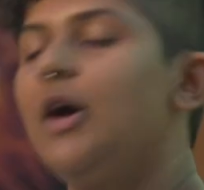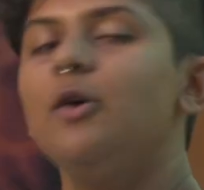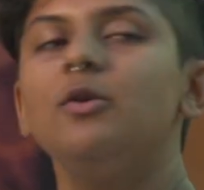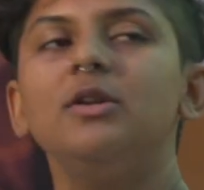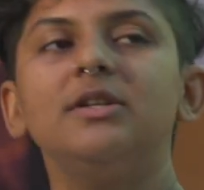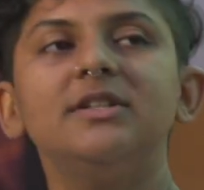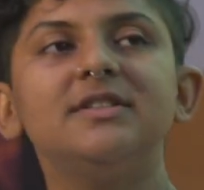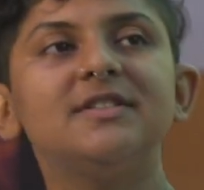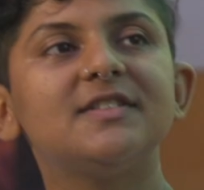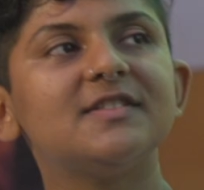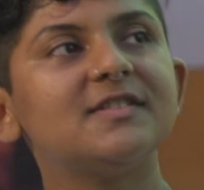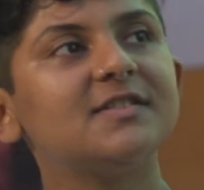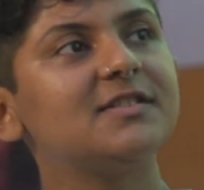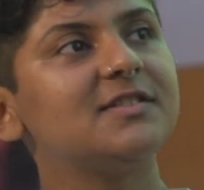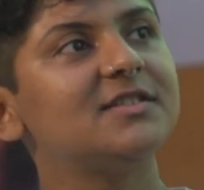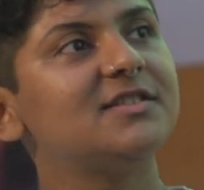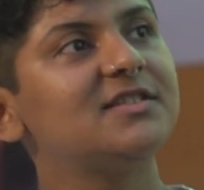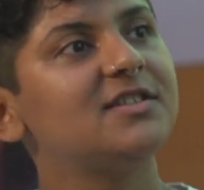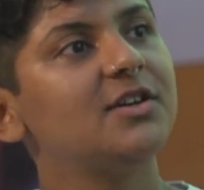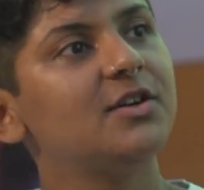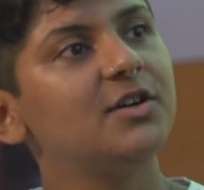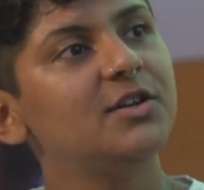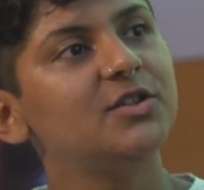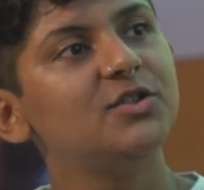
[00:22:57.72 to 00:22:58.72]
let's
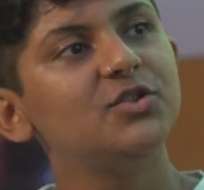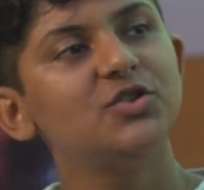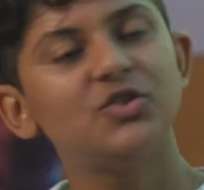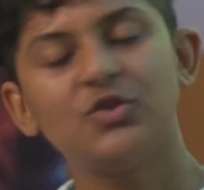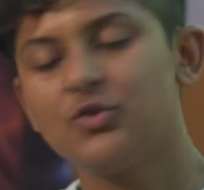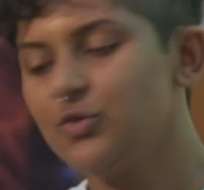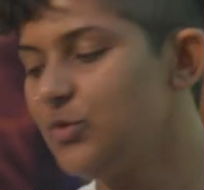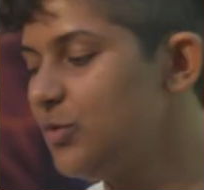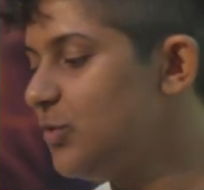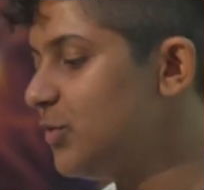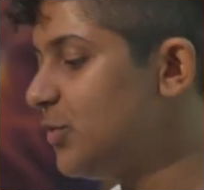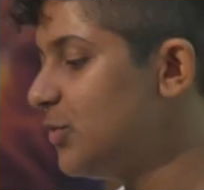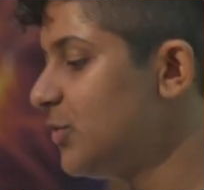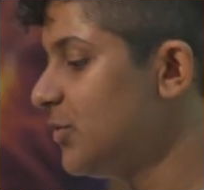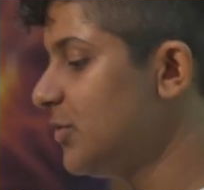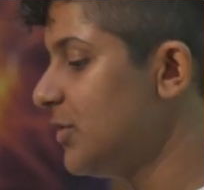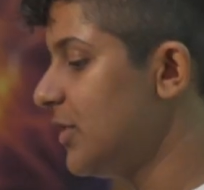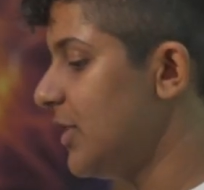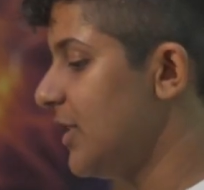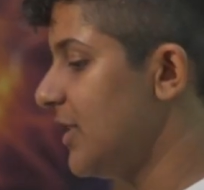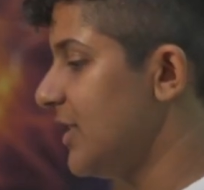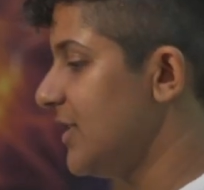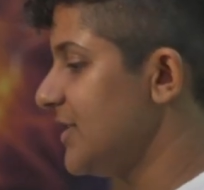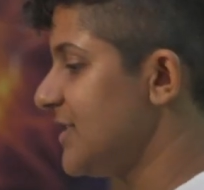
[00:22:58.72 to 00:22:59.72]
turn to
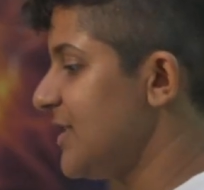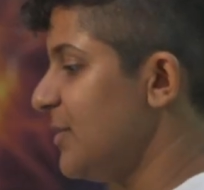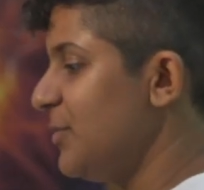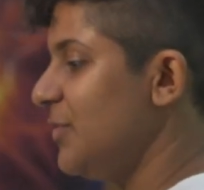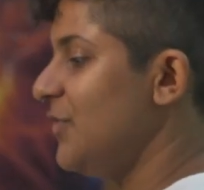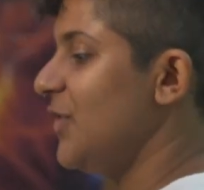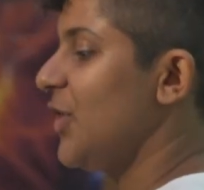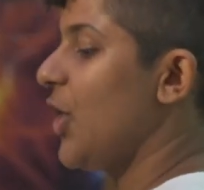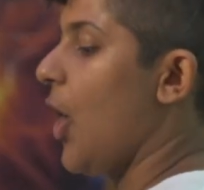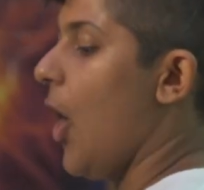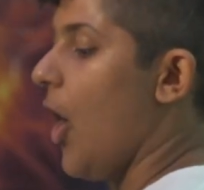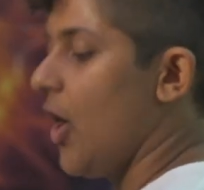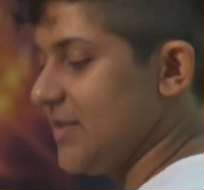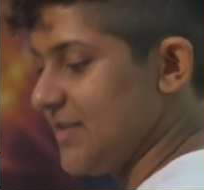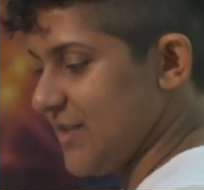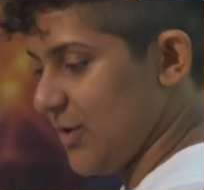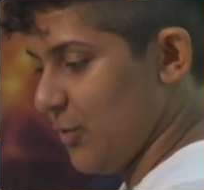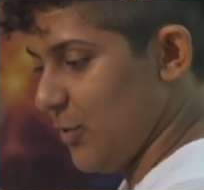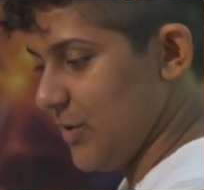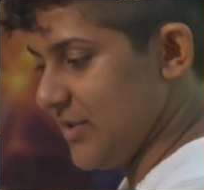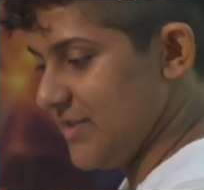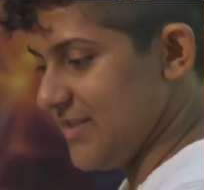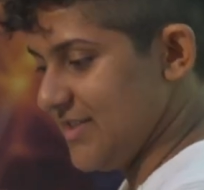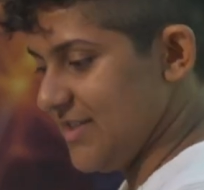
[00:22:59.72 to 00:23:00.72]
some of the
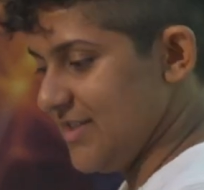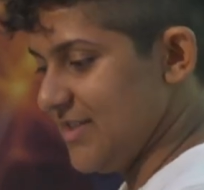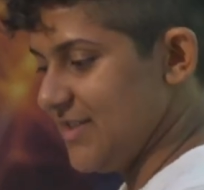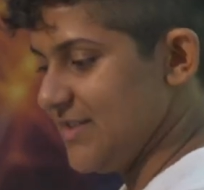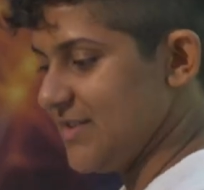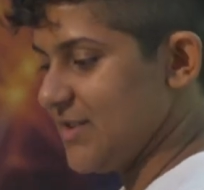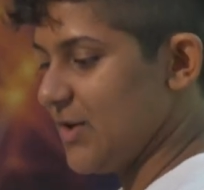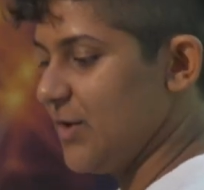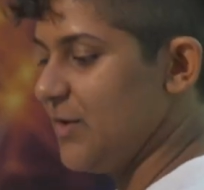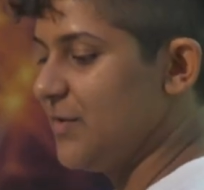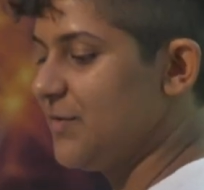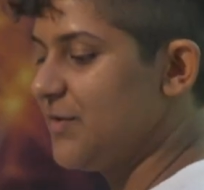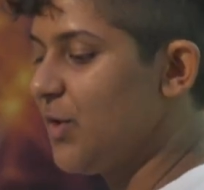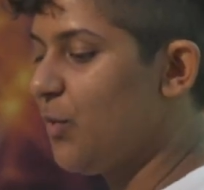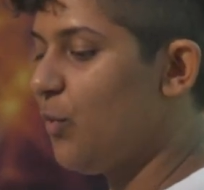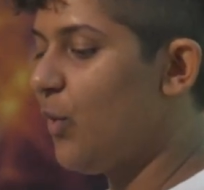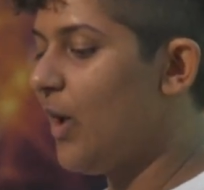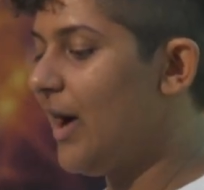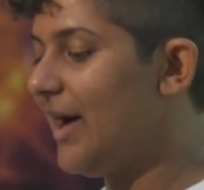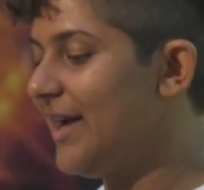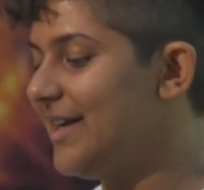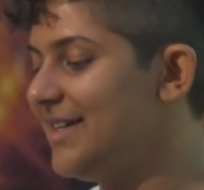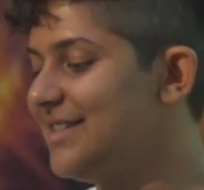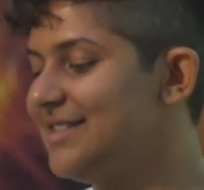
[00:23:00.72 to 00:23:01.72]
consequences of the
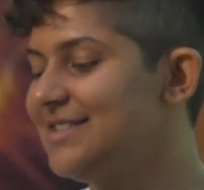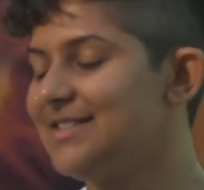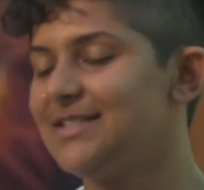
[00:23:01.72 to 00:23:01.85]
wide